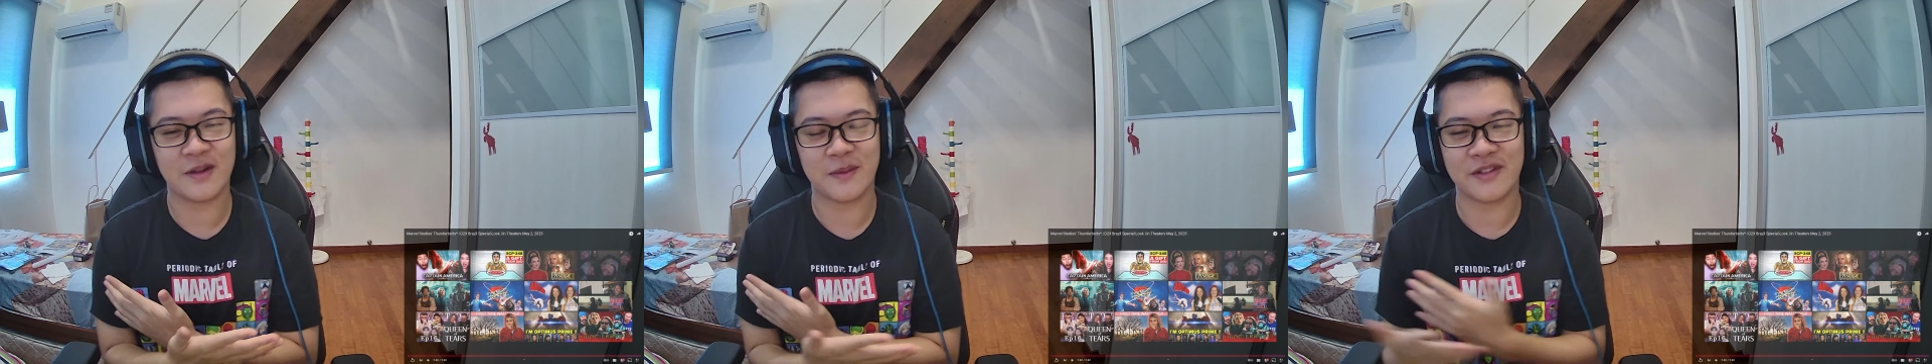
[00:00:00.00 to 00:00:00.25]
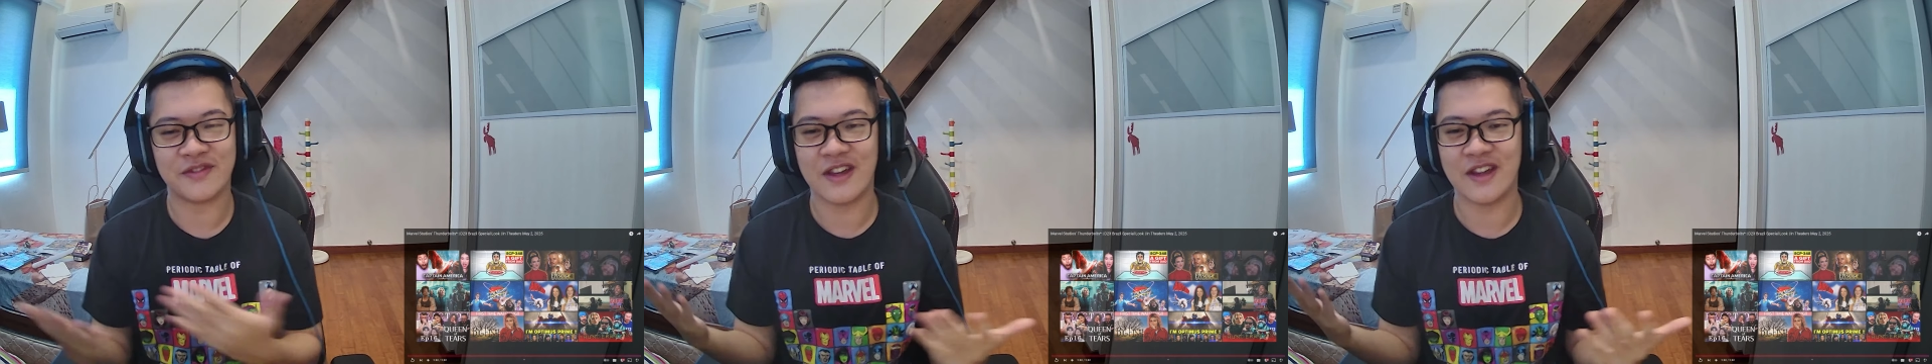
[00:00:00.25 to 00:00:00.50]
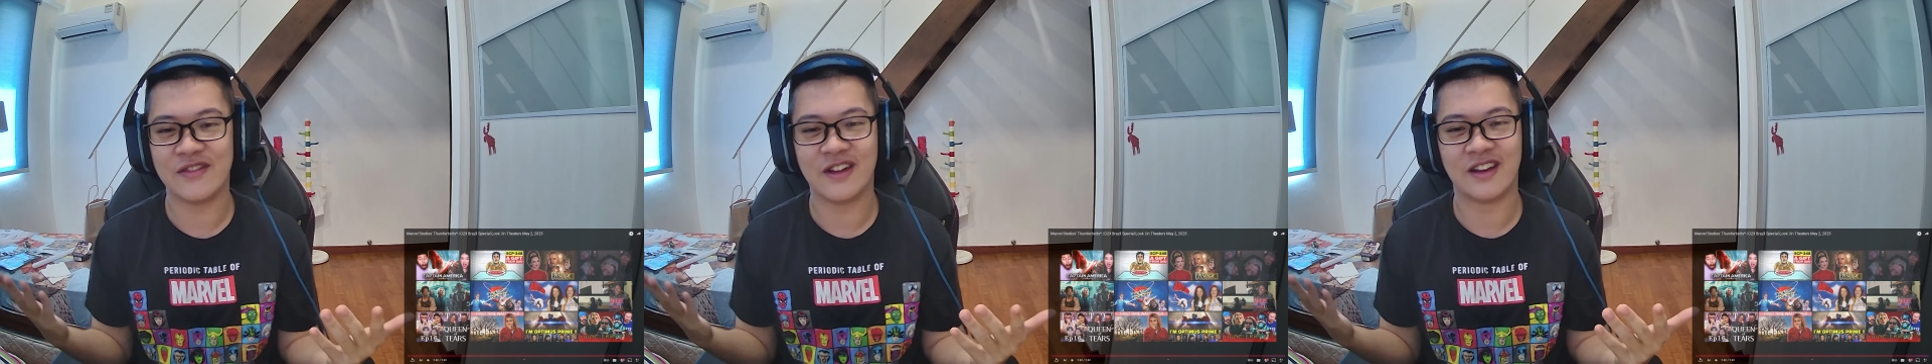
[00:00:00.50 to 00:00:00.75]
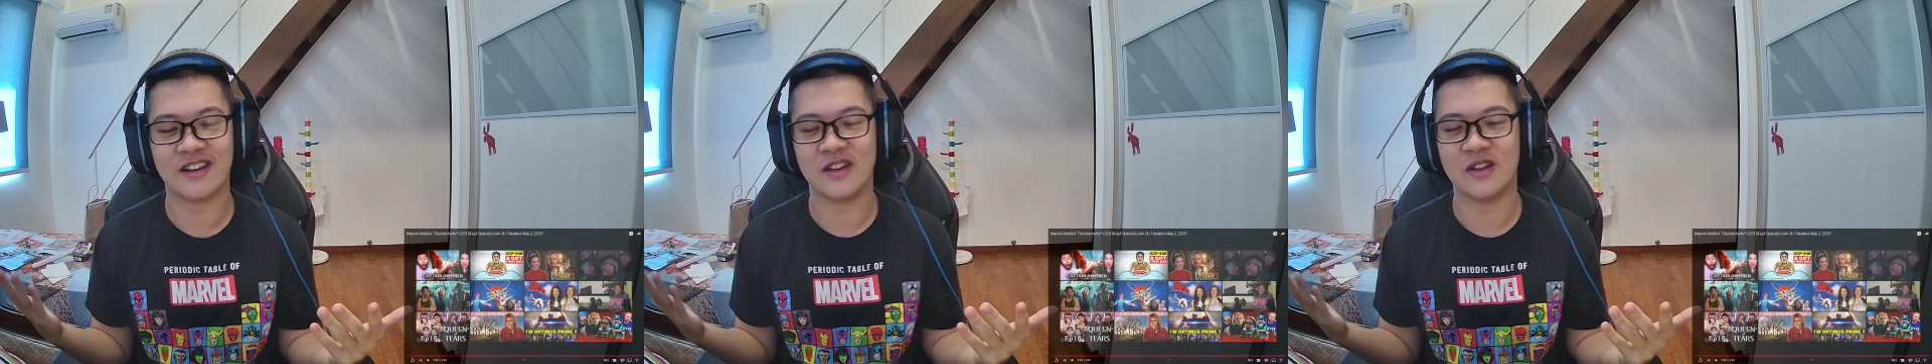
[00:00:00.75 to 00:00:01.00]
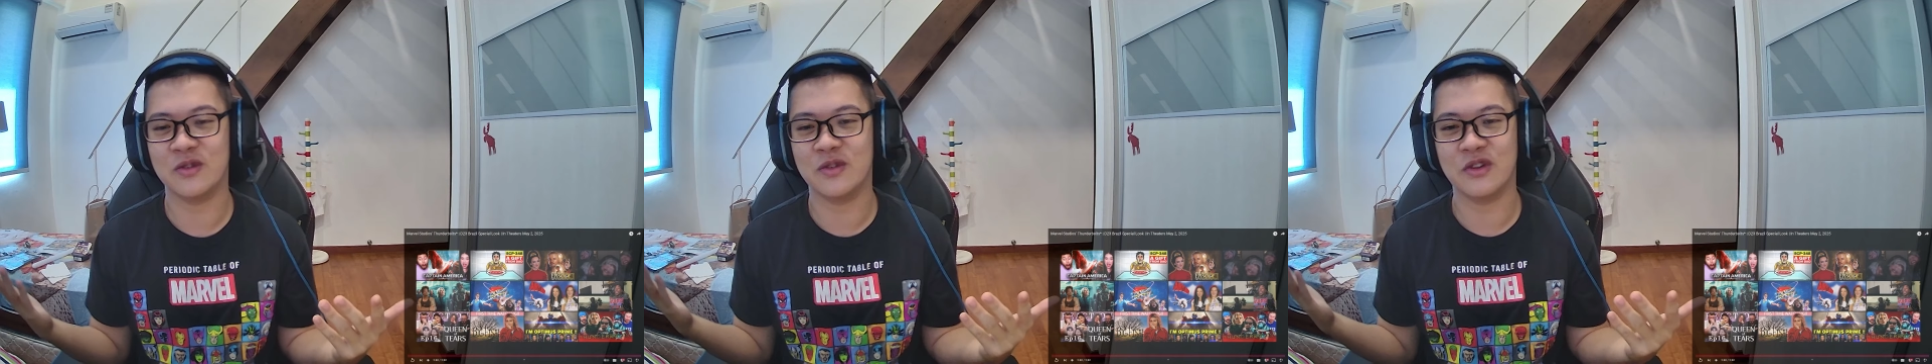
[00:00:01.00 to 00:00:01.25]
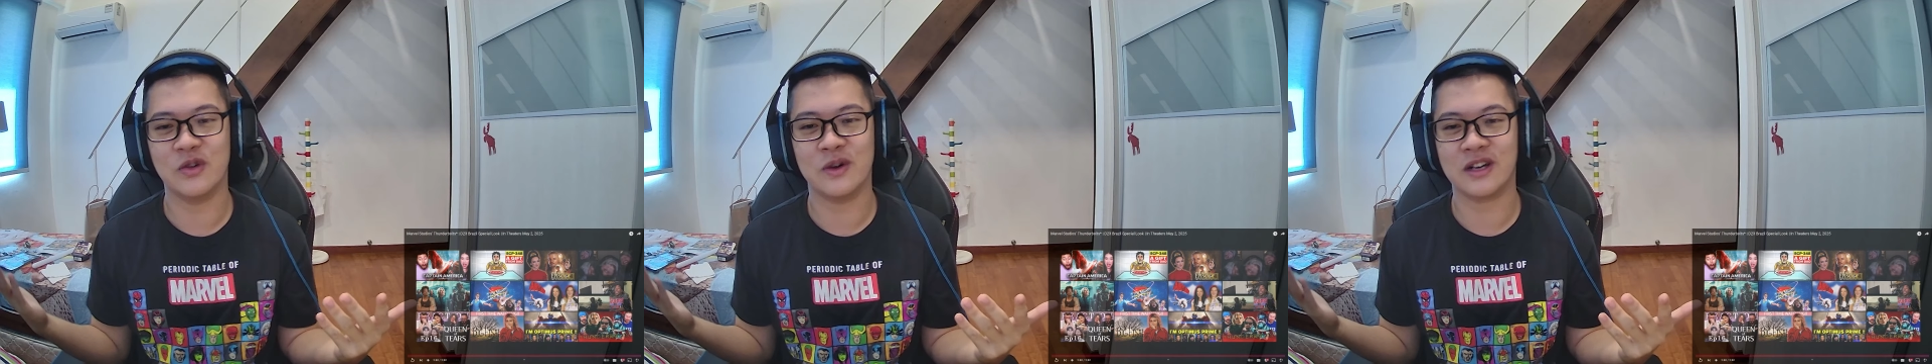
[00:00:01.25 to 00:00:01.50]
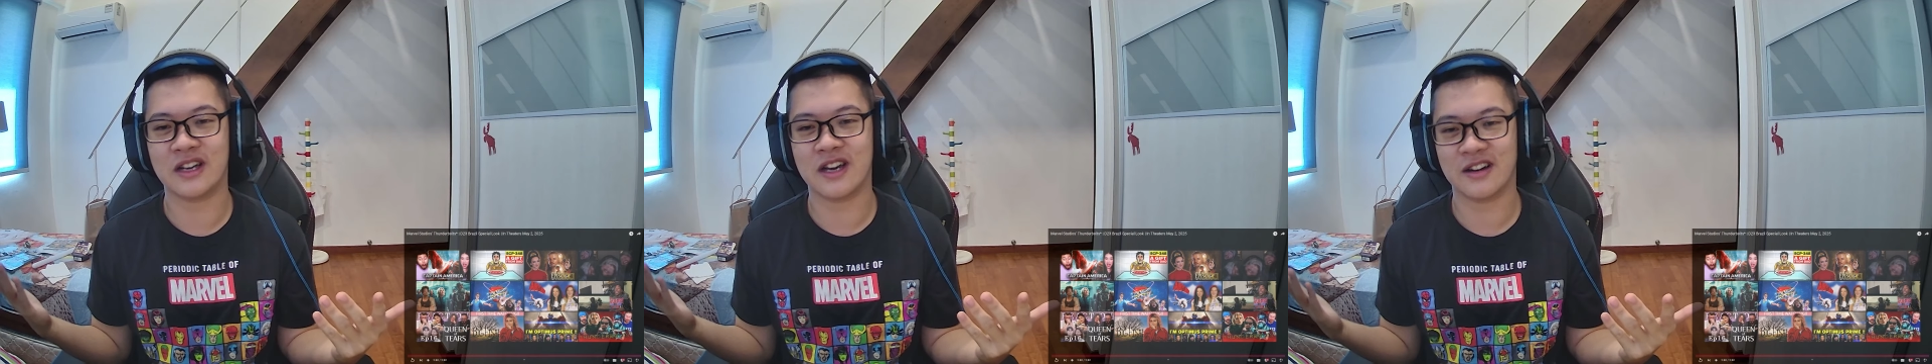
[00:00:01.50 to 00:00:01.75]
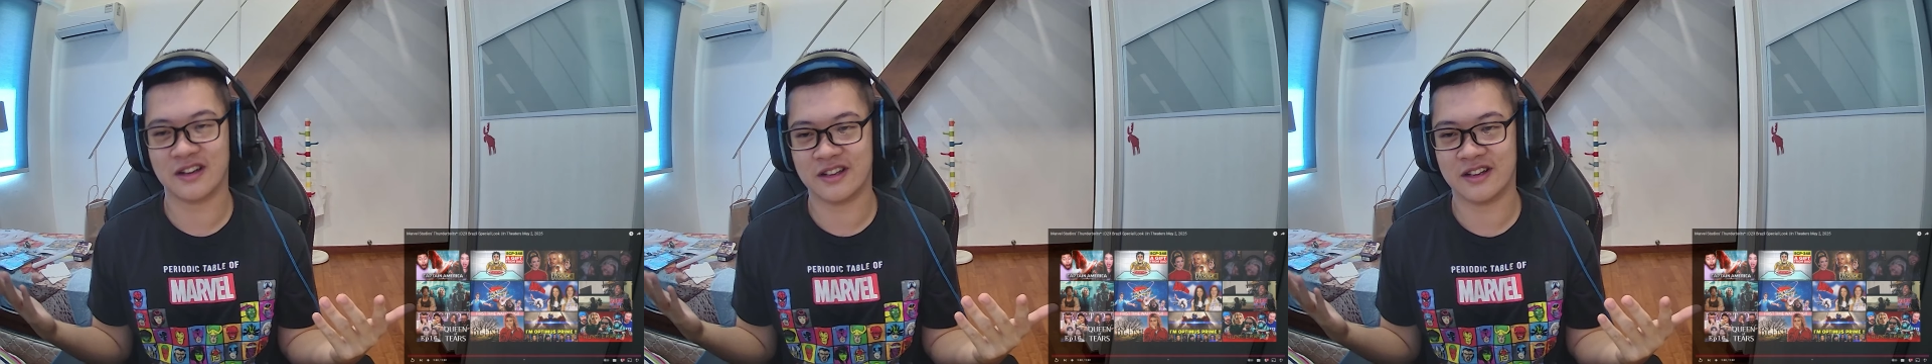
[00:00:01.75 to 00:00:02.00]
of my favorite new newer
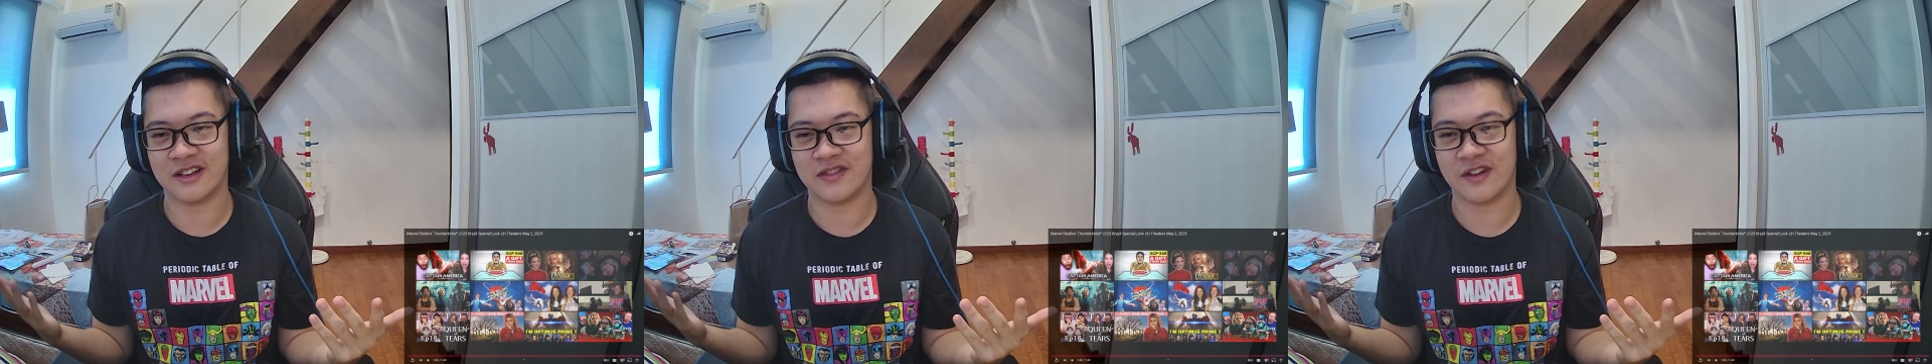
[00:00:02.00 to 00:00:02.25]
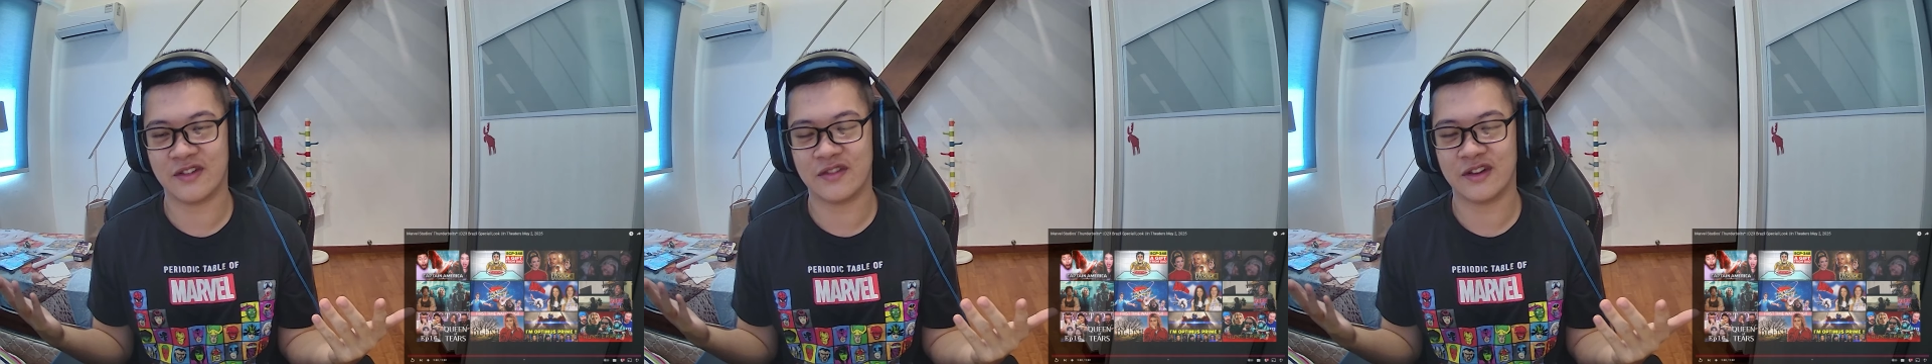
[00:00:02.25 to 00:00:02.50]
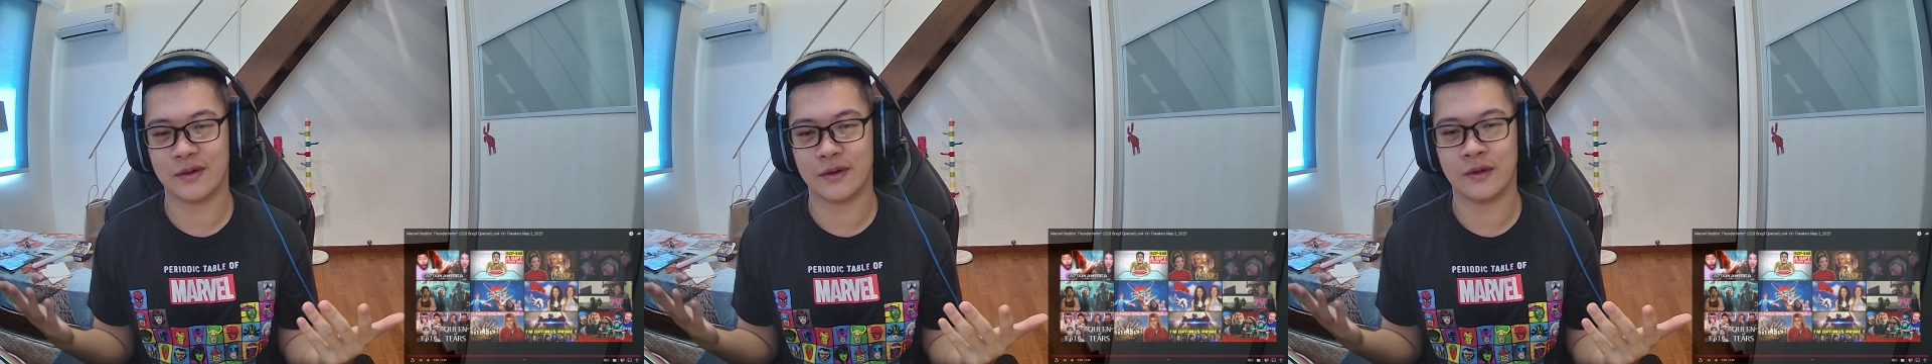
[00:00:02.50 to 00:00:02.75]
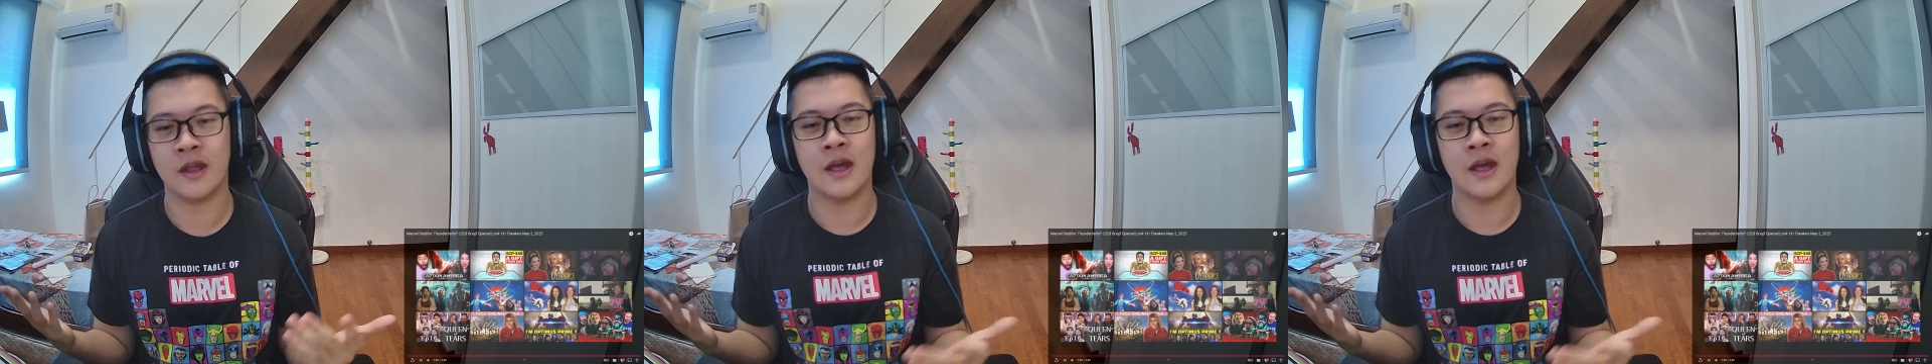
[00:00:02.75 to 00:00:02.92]
characters, favorite or